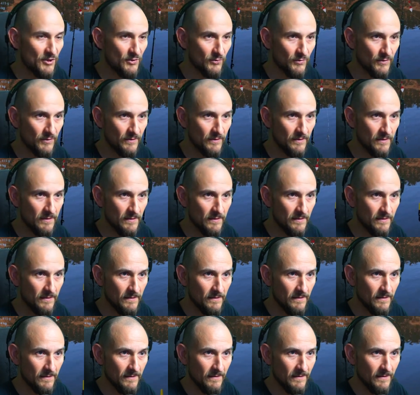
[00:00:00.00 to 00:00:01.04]
Oh,
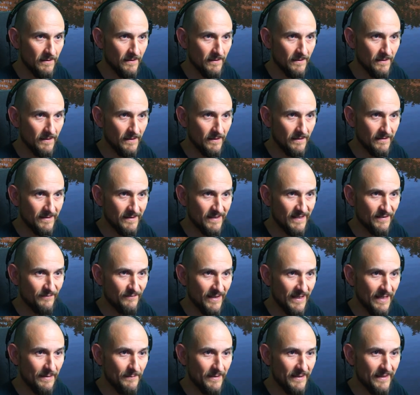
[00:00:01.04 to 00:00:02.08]
one even jumps
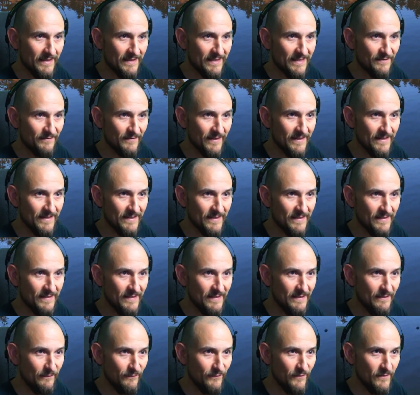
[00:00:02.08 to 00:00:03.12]
outright. Oh, there.
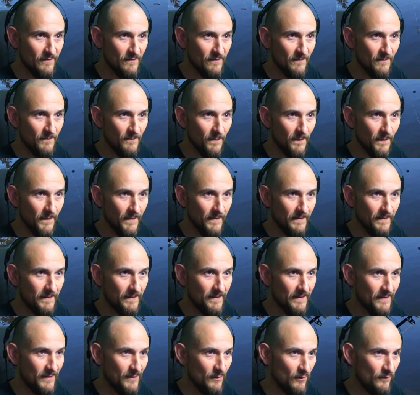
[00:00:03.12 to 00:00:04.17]
Oh, I have to
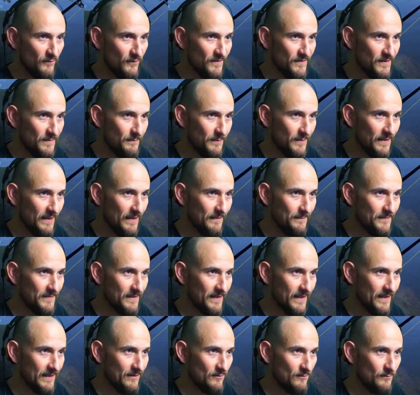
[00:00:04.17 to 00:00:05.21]
hurry now. Come
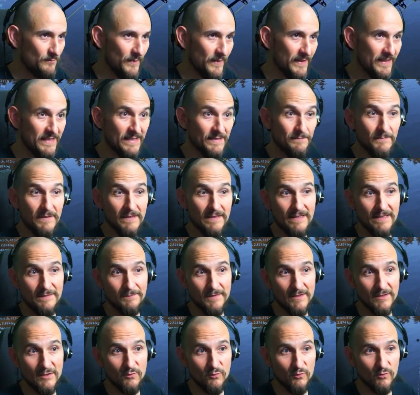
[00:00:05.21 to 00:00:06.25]
on in. Now
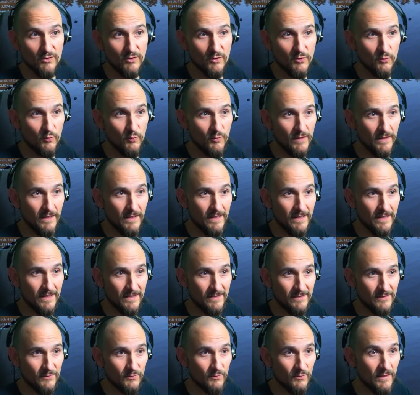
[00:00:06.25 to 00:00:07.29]
here actually the pikes
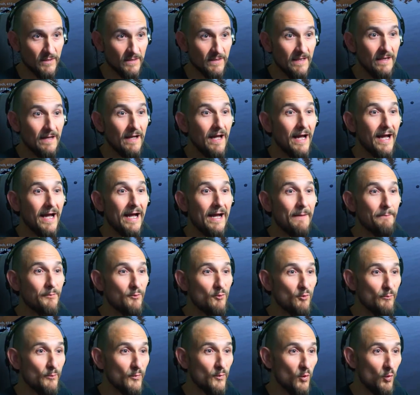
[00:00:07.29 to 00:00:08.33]
go in again.
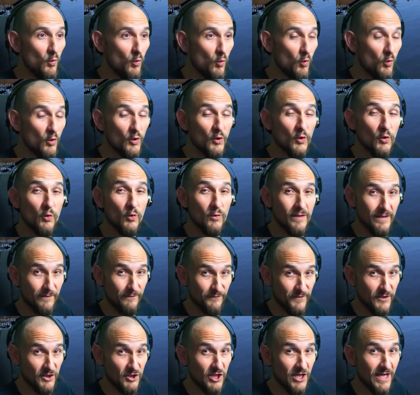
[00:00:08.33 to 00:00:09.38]
Indeed, now in the
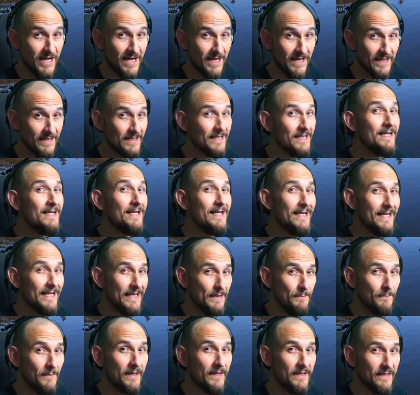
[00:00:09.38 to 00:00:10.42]
evening hours, the
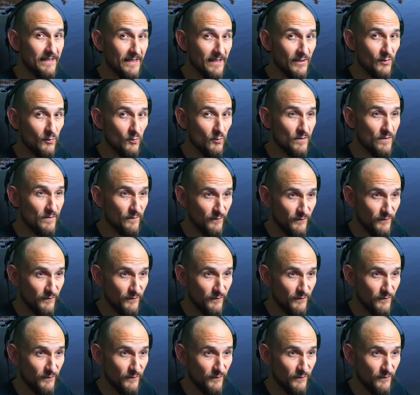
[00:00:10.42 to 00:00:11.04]
pikes go in.